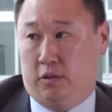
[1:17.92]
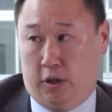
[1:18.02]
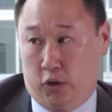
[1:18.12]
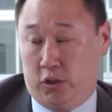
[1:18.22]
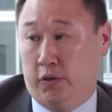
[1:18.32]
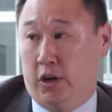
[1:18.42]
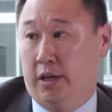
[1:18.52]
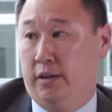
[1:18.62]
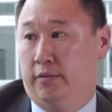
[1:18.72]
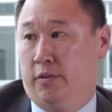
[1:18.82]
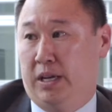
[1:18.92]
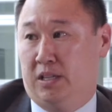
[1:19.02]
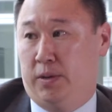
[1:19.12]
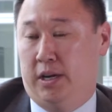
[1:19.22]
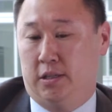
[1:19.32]
diversified from that
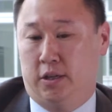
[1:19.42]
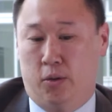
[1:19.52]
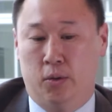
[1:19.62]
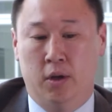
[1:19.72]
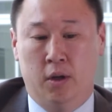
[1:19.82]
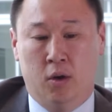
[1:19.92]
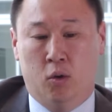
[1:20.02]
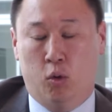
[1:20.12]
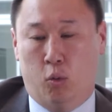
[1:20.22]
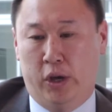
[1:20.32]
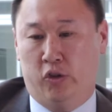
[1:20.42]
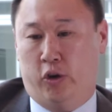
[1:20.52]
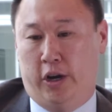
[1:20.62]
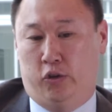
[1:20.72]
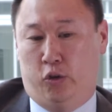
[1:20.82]
space. So what we
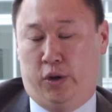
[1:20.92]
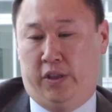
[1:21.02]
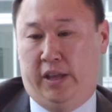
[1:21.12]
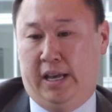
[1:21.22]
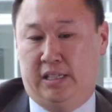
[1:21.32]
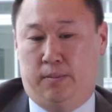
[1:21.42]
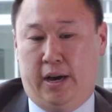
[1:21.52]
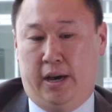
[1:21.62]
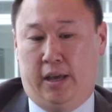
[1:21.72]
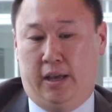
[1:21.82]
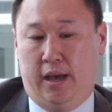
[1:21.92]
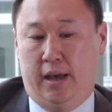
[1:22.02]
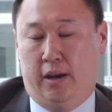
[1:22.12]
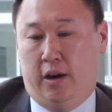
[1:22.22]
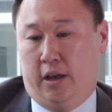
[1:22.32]
try and do with the SMA,
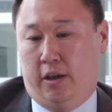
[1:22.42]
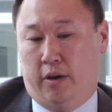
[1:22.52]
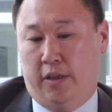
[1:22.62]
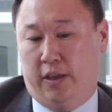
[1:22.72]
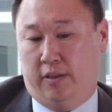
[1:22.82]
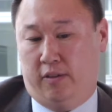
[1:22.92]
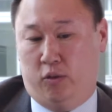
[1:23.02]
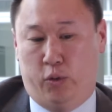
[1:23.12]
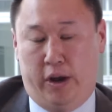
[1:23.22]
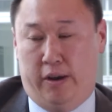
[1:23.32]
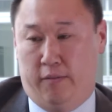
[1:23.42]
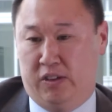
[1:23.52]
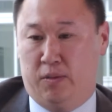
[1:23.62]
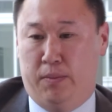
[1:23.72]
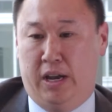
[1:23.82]
and I think this is where an
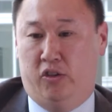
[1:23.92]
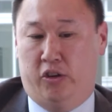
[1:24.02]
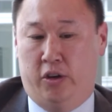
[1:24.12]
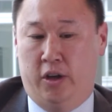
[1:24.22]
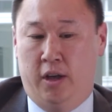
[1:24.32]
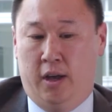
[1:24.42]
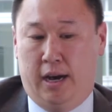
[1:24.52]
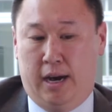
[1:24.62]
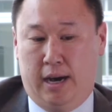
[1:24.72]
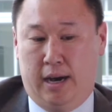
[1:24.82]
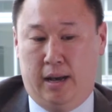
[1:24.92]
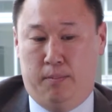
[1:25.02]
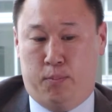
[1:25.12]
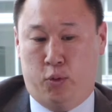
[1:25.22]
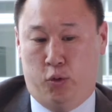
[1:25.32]
investment manager
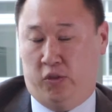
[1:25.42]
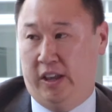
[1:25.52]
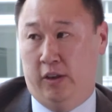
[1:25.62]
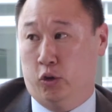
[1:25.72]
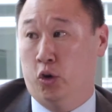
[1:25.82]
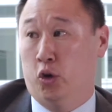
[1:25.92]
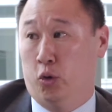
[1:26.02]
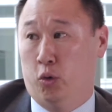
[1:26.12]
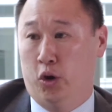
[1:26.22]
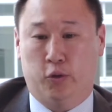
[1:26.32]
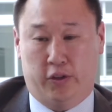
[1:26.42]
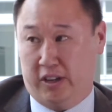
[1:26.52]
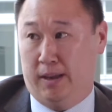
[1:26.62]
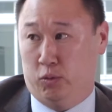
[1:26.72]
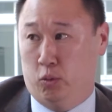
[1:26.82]
proves his or her worth, or the
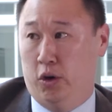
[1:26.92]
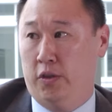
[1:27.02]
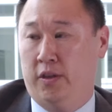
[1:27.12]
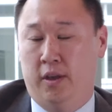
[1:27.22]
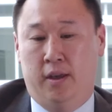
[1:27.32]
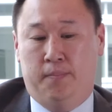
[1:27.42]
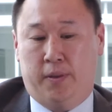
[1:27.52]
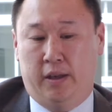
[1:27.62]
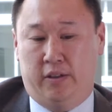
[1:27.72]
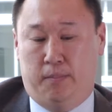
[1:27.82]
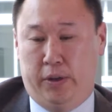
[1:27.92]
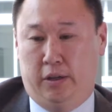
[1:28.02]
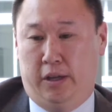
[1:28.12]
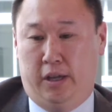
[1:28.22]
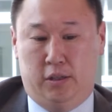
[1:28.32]
team's worth, is the
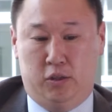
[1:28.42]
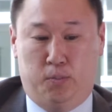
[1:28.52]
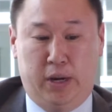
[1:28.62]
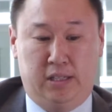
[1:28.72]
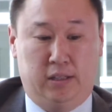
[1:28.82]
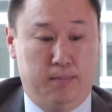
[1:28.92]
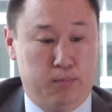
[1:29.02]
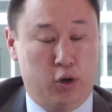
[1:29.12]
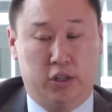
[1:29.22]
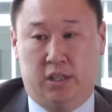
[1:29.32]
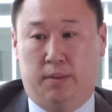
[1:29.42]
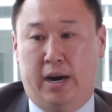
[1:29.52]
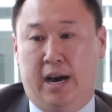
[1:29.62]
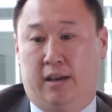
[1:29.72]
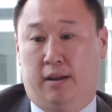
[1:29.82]
ability to basically monitor the
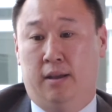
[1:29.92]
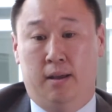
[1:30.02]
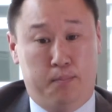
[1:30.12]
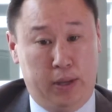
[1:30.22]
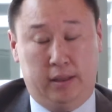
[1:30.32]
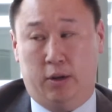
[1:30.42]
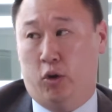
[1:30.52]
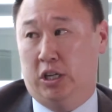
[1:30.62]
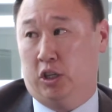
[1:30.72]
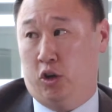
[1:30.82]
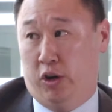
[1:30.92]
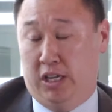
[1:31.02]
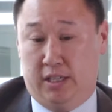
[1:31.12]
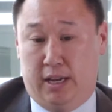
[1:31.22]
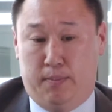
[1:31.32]
market, pick the right
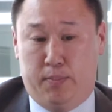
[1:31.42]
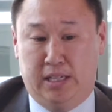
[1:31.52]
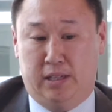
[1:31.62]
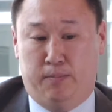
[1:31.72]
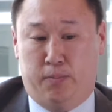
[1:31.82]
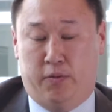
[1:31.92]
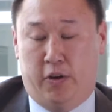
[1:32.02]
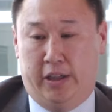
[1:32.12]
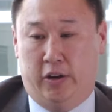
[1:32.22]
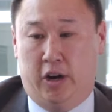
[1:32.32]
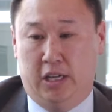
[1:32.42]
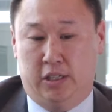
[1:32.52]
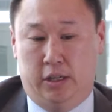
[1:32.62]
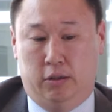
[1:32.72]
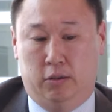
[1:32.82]
securities that are basically providing the
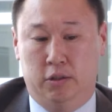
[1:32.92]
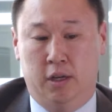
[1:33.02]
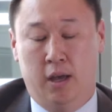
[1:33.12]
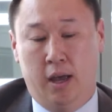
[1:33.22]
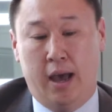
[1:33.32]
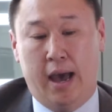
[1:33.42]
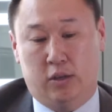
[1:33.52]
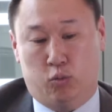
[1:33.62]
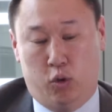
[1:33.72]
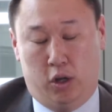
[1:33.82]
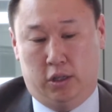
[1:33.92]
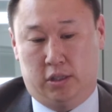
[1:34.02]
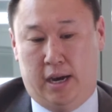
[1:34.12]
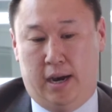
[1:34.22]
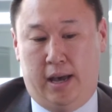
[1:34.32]
highest yield, as well
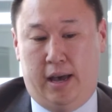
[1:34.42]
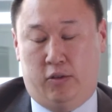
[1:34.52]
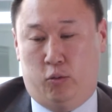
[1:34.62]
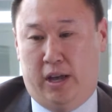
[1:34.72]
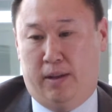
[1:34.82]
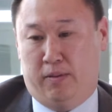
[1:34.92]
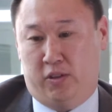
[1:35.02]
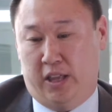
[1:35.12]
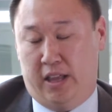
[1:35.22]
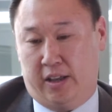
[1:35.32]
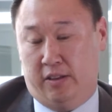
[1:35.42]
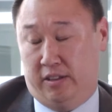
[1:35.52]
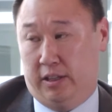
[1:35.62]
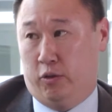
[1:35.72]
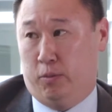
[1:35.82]
as so that they can
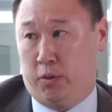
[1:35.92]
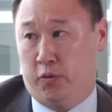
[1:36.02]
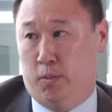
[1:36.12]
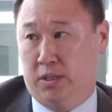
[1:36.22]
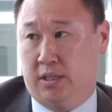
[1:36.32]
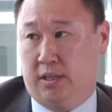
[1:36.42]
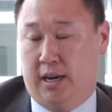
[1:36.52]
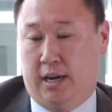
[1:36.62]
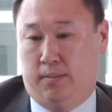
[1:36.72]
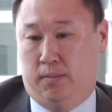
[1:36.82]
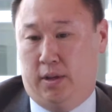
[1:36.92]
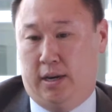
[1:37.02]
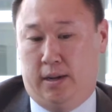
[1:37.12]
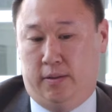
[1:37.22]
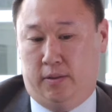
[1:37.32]
deliver on performance,
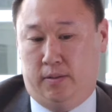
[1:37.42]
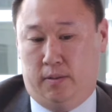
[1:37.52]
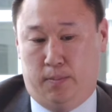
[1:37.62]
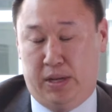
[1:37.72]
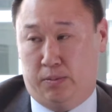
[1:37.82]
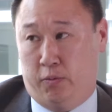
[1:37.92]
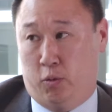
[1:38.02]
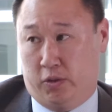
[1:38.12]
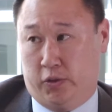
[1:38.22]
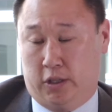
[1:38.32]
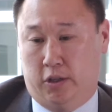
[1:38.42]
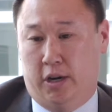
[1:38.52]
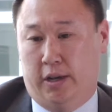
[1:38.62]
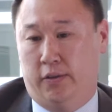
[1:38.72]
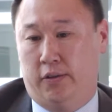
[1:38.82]
the best performance for the
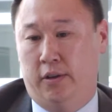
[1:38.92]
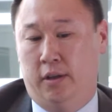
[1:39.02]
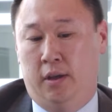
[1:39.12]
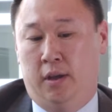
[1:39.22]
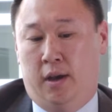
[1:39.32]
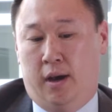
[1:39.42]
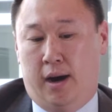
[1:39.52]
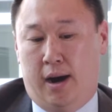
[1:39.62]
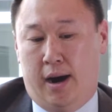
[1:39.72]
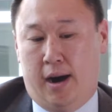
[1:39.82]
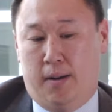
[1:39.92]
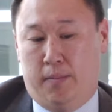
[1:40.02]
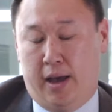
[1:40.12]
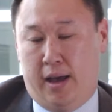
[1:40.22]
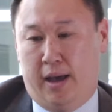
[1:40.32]
clients,
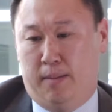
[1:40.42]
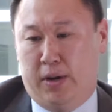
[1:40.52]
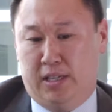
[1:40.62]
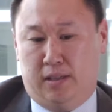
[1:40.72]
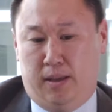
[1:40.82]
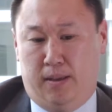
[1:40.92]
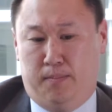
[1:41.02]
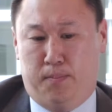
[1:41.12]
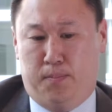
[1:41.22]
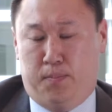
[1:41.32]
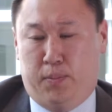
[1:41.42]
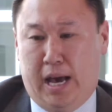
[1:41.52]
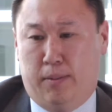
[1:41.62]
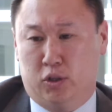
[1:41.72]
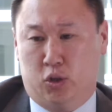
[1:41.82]
and basically be
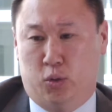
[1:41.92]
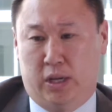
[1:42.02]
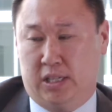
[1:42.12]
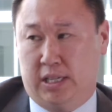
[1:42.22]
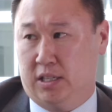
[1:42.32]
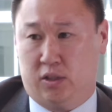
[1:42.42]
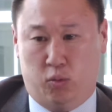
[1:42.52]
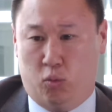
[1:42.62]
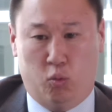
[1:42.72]
able to assess